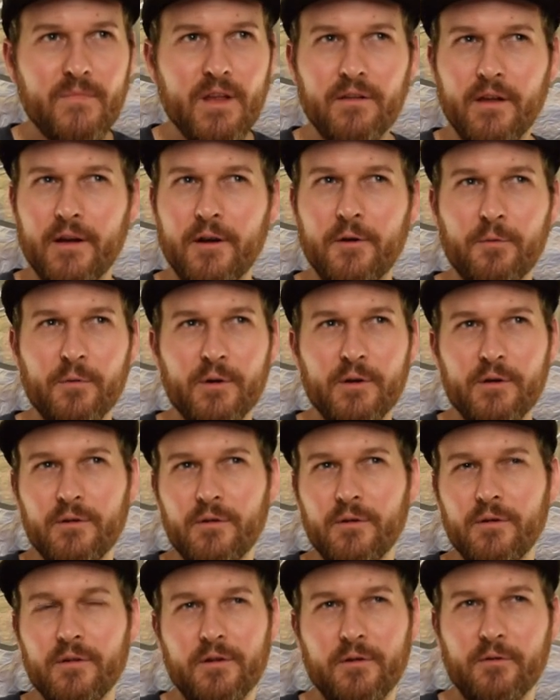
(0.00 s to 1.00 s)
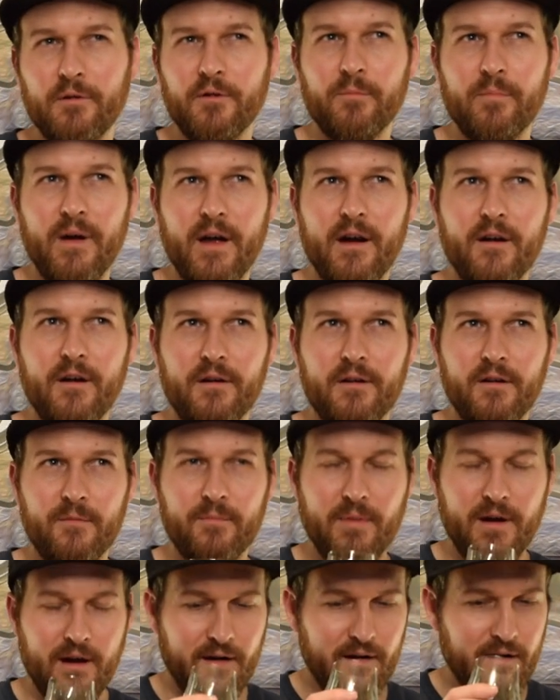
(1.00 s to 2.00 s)
like grilled, grilled pear,
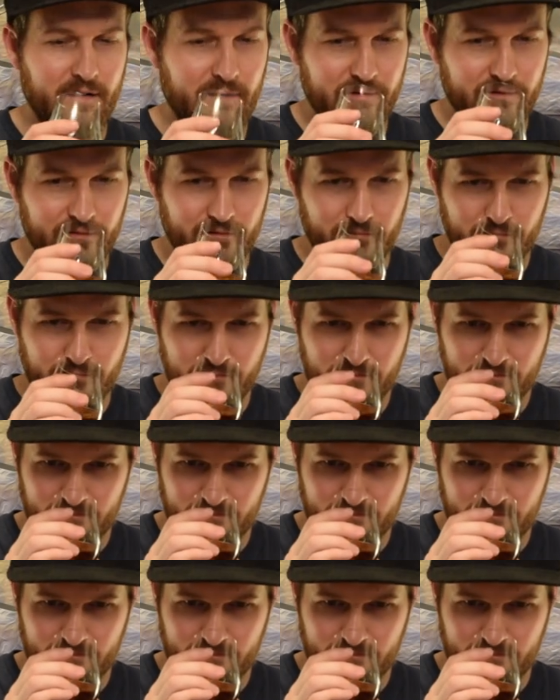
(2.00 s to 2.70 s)
cooked pear kind of note.